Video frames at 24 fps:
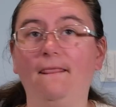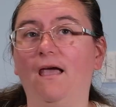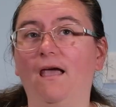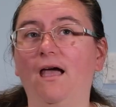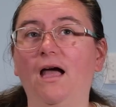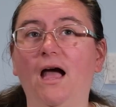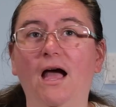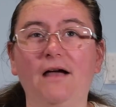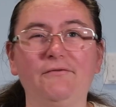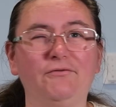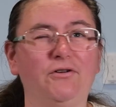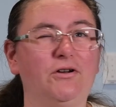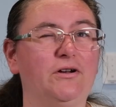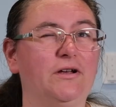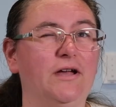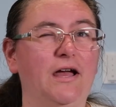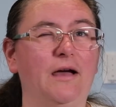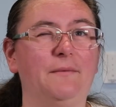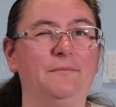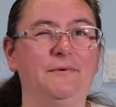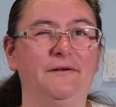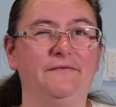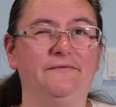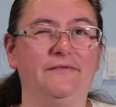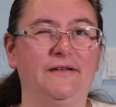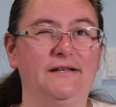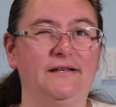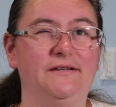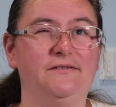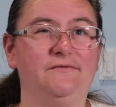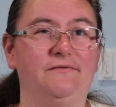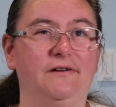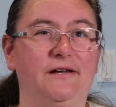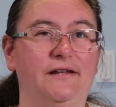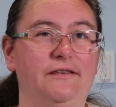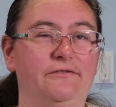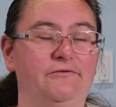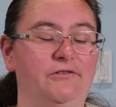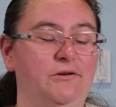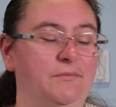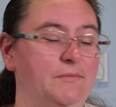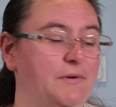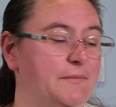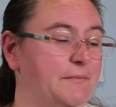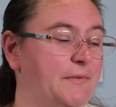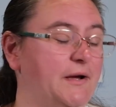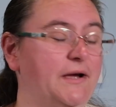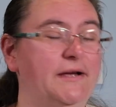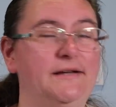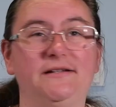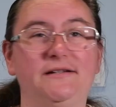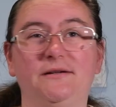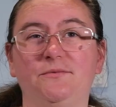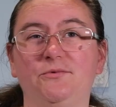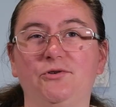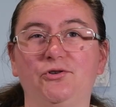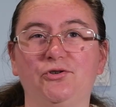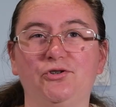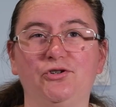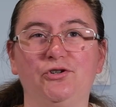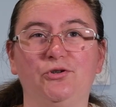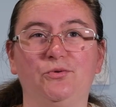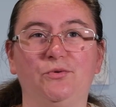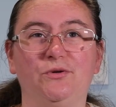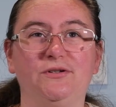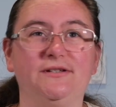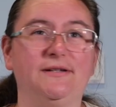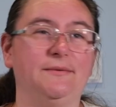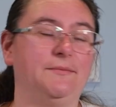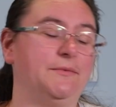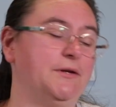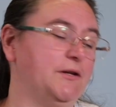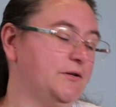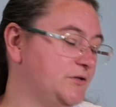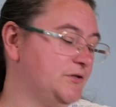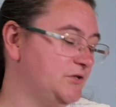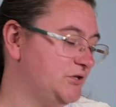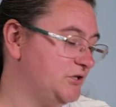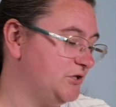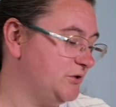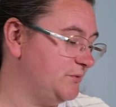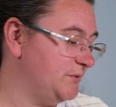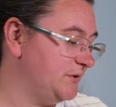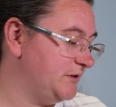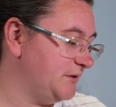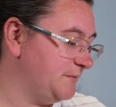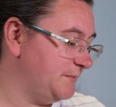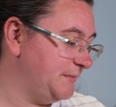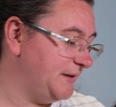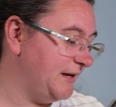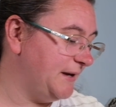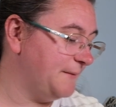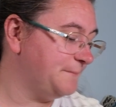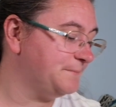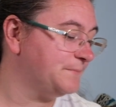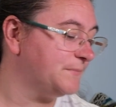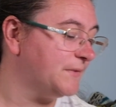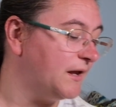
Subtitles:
I've got a couple of things running through my mind. I'm not sure what I'm going to do with them yet.